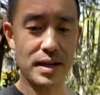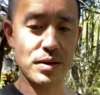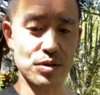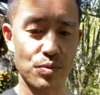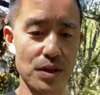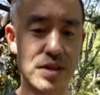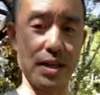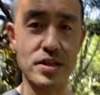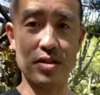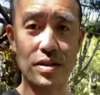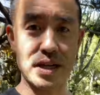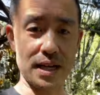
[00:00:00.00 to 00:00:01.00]
was with
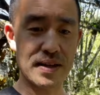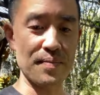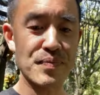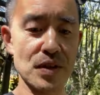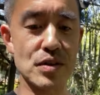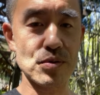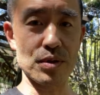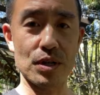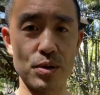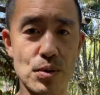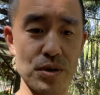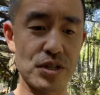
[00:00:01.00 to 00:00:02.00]
yesterday through the
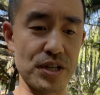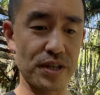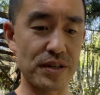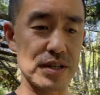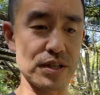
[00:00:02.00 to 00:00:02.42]
gorge here in